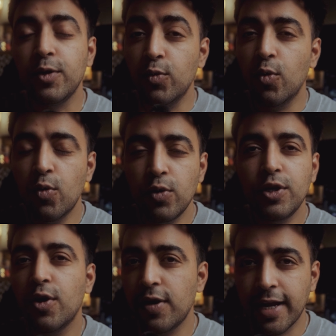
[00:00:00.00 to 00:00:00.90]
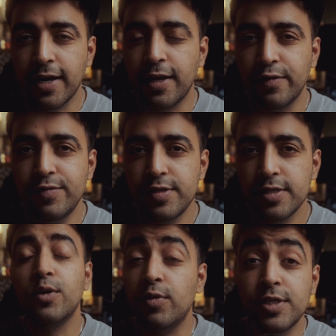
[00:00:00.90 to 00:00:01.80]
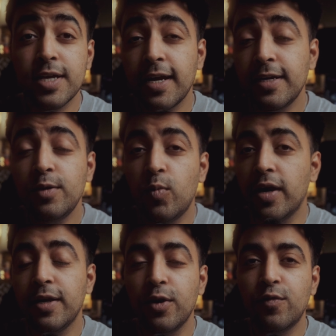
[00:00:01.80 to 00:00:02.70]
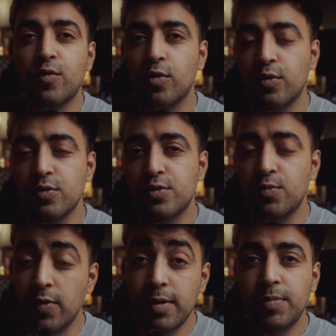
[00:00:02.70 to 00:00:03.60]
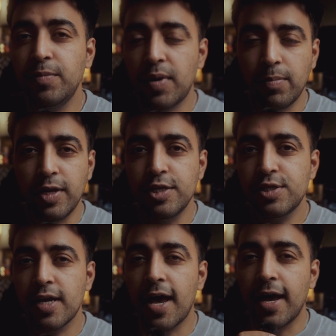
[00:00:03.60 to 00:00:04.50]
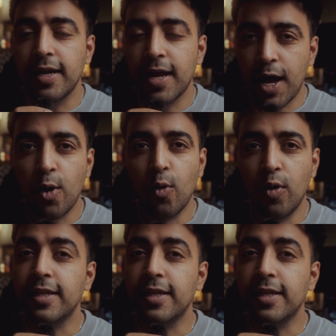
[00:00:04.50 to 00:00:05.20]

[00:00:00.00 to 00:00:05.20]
You owned your negatives. You decided where your photos will be published and how.